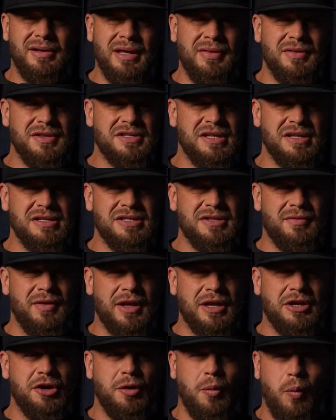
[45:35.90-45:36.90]
in the sense of
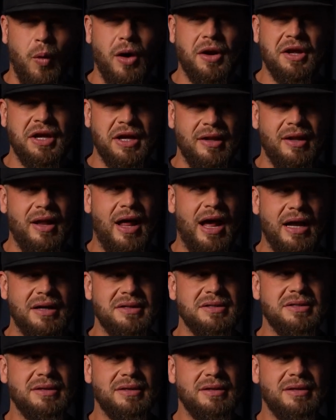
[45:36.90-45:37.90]
like you're working a
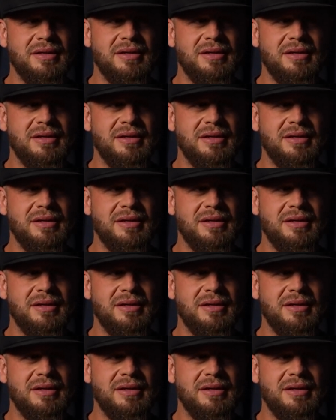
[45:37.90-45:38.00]
lot.